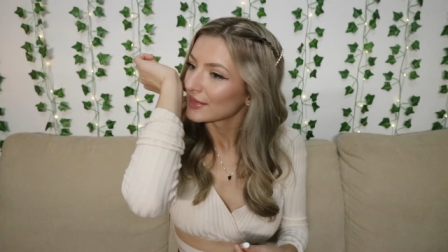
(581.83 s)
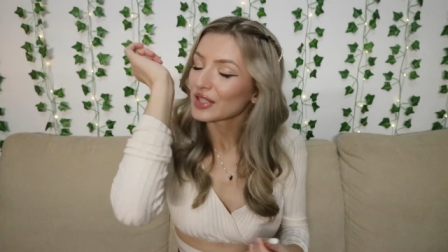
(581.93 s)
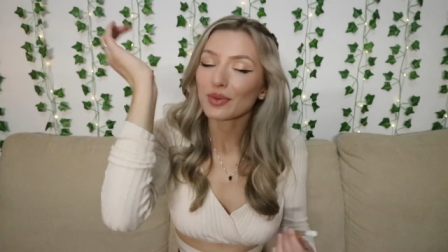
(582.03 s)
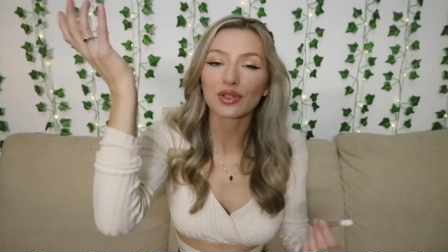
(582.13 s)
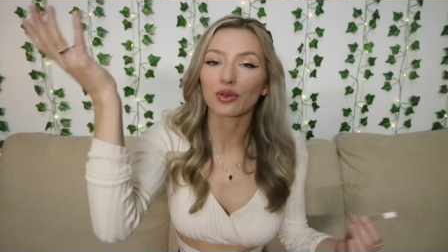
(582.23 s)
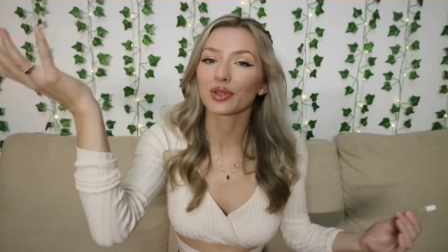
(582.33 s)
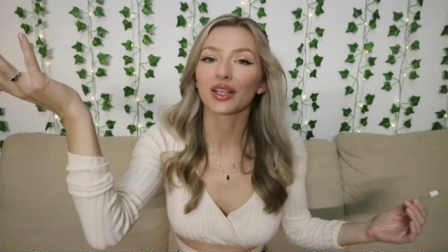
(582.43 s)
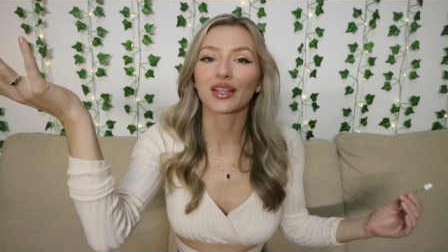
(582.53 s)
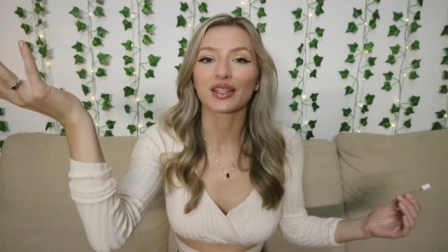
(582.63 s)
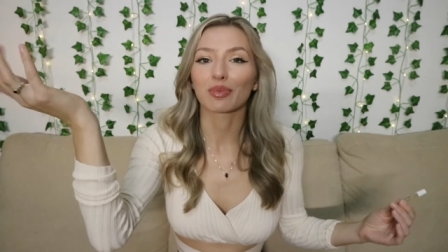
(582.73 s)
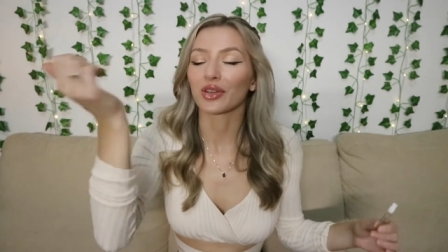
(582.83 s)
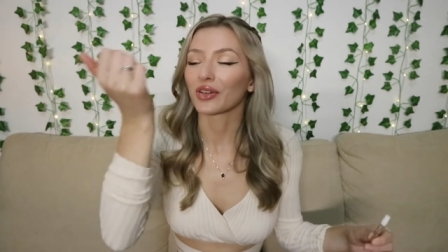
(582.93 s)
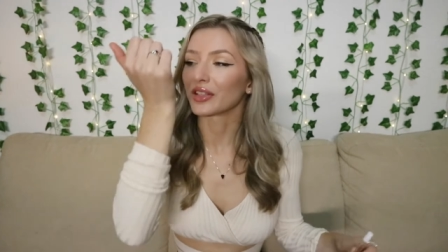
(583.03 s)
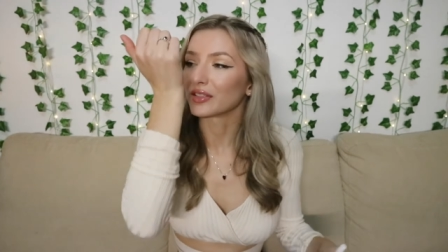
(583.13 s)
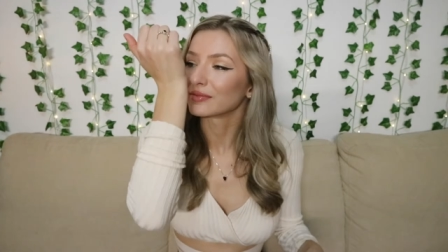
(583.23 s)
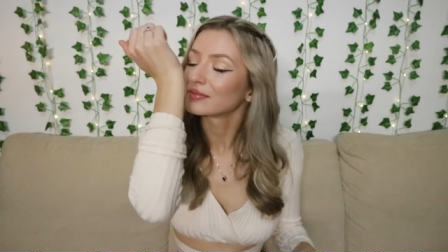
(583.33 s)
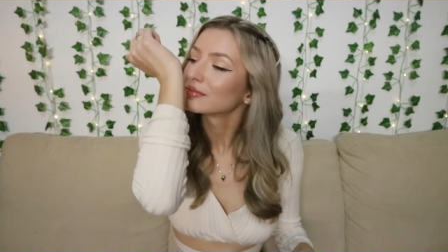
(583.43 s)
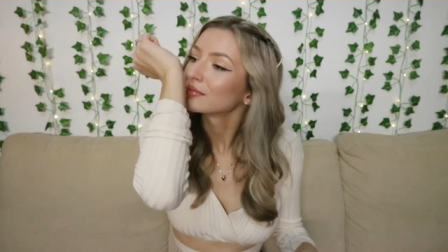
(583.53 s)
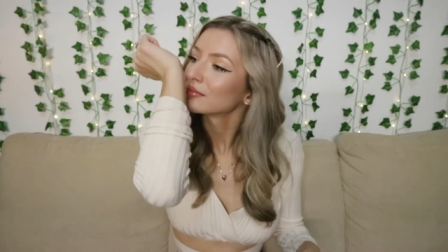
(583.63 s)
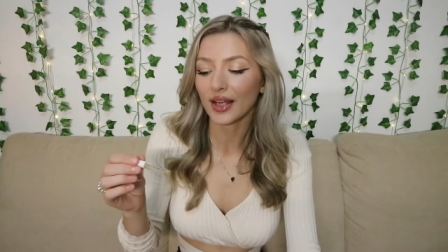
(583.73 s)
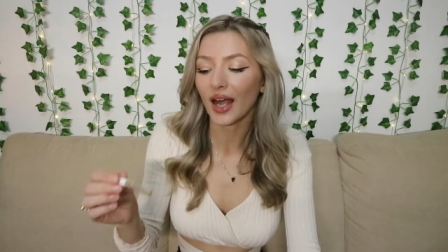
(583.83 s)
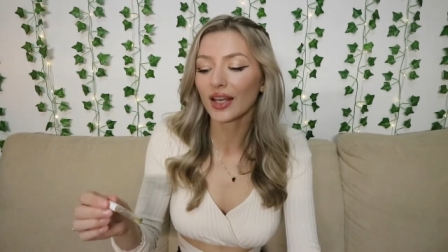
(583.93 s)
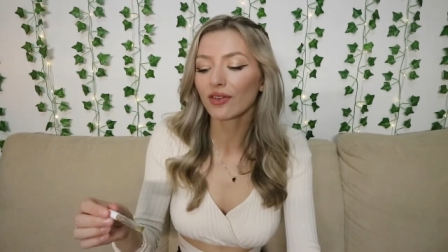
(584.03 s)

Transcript: This one's already disappearing. It kind